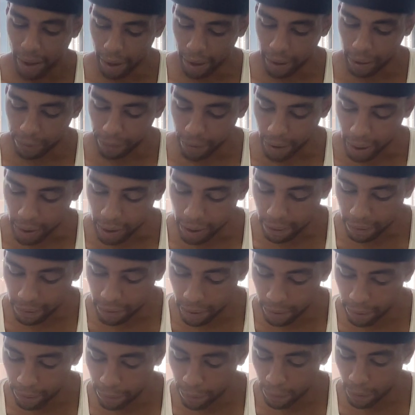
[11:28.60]
And if any of
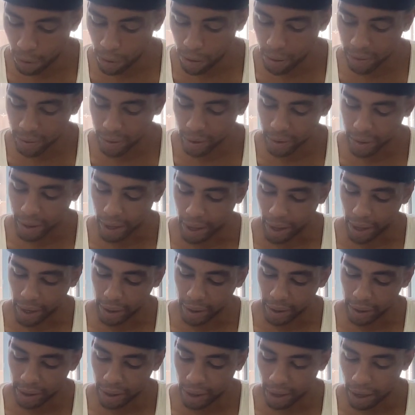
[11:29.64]
them falls into
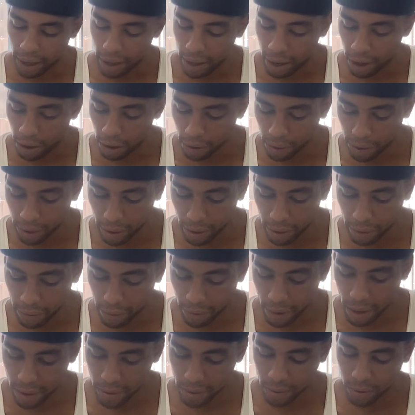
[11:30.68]
any earthen
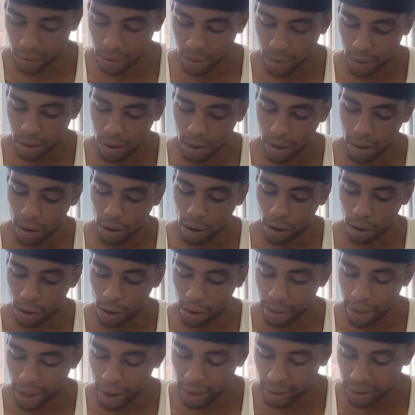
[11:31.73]
vessel,
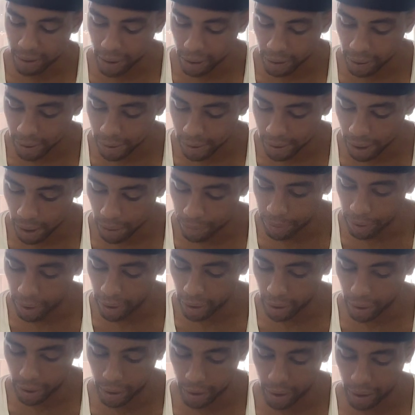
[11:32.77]
all that is in it shall be
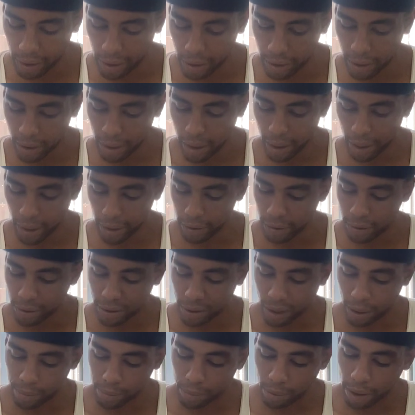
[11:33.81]
unclean, and you
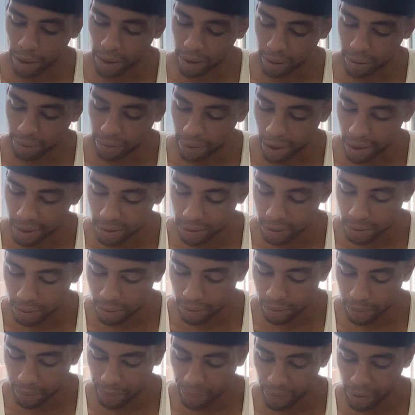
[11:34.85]
shall break the vessel.
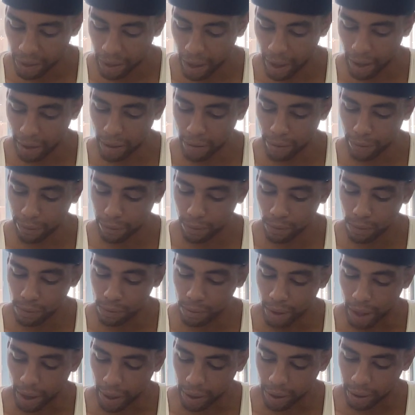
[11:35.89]
Any
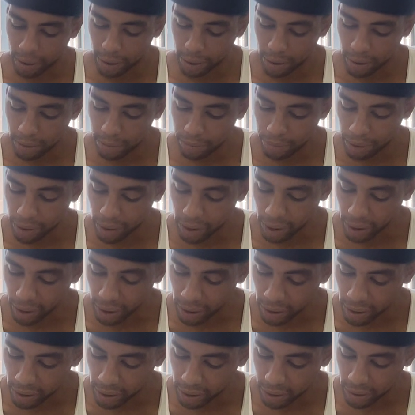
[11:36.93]
food that could be
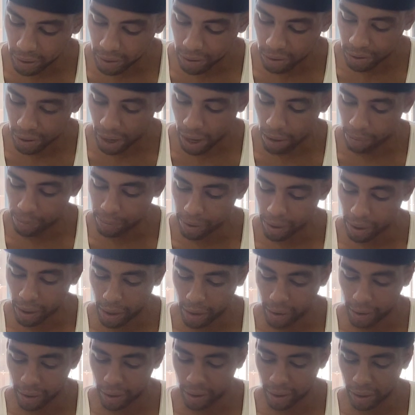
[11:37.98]
eaten shall be
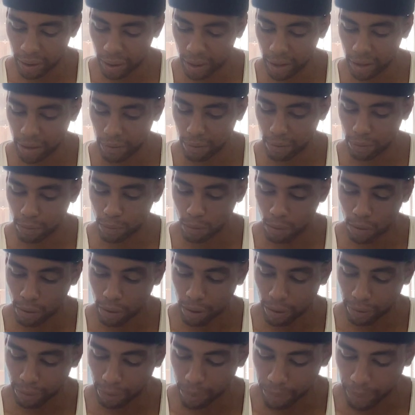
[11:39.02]
unclean if
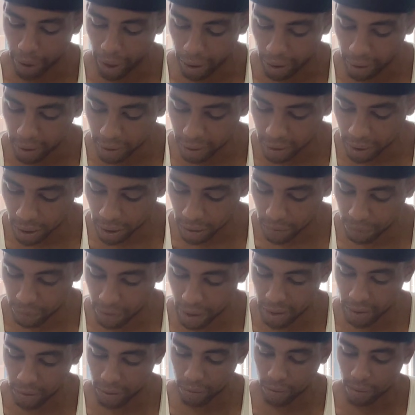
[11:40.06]
water from any such
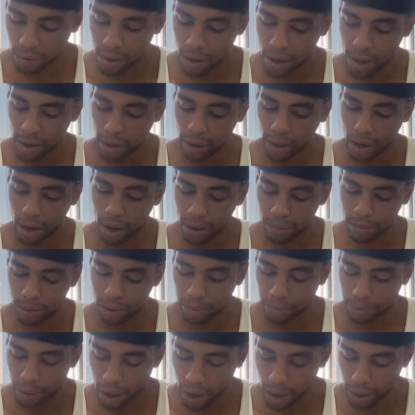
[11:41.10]
vessel comes
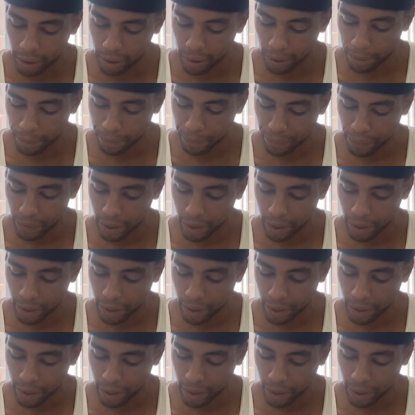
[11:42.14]
upon it.